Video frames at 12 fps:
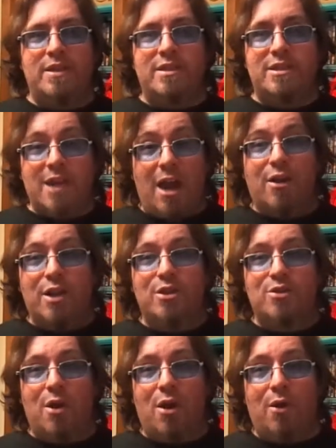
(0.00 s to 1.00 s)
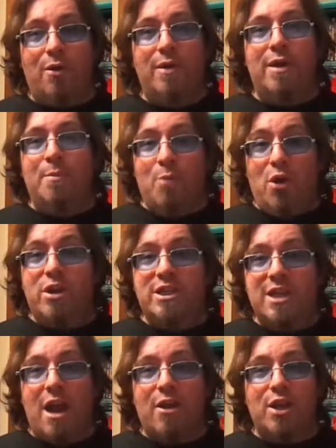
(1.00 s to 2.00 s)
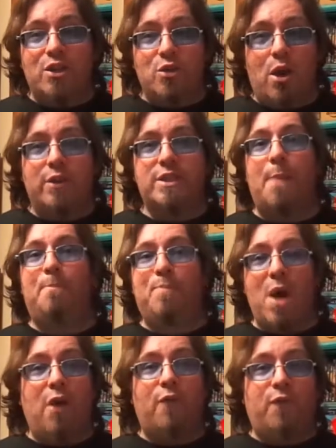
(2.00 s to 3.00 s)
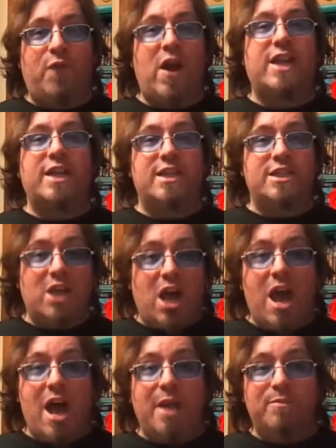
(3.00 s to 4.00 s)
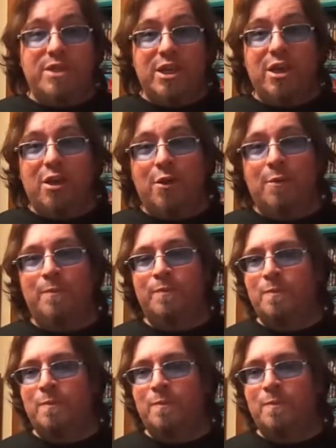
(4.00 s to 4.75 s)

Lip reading: Star Control. More Star Control. It's about fucking time, too.